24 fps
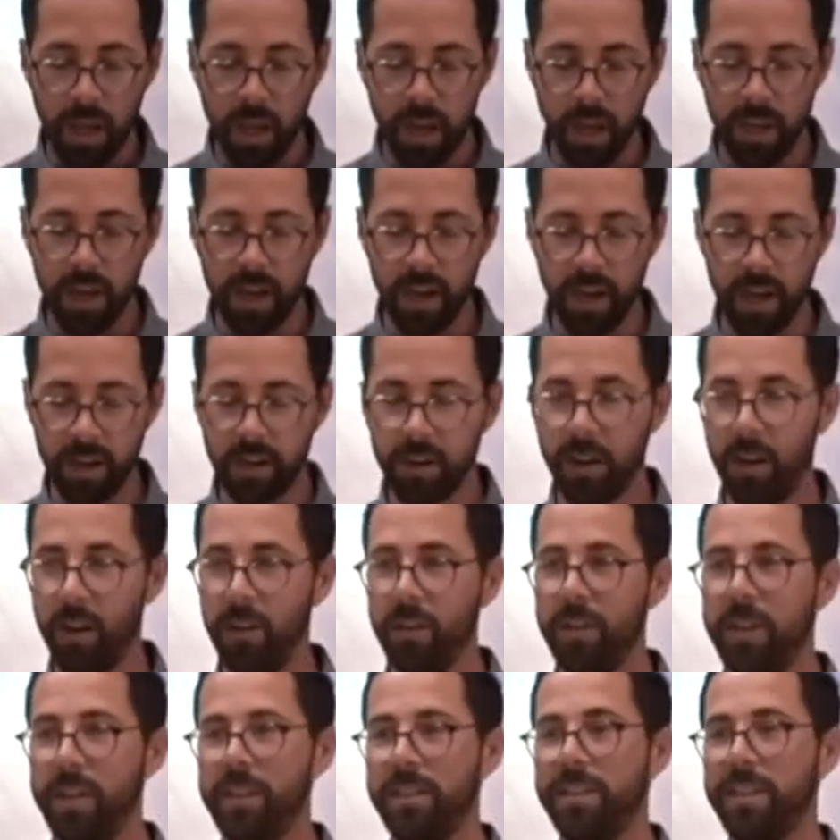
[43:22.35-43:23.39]
And I call
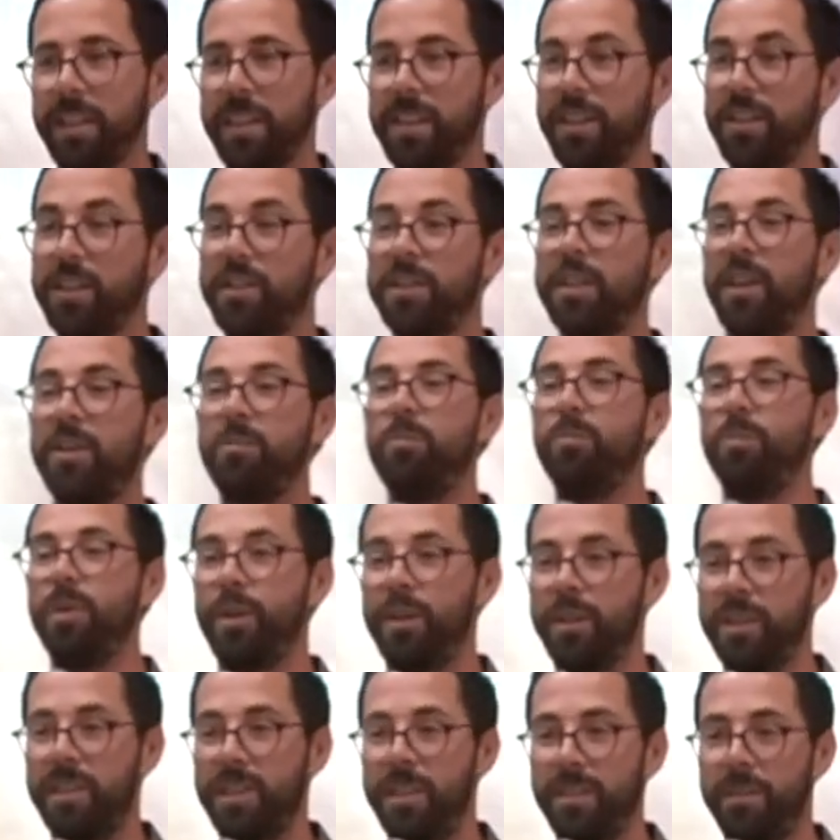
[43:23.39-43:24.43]
this like a sunburst.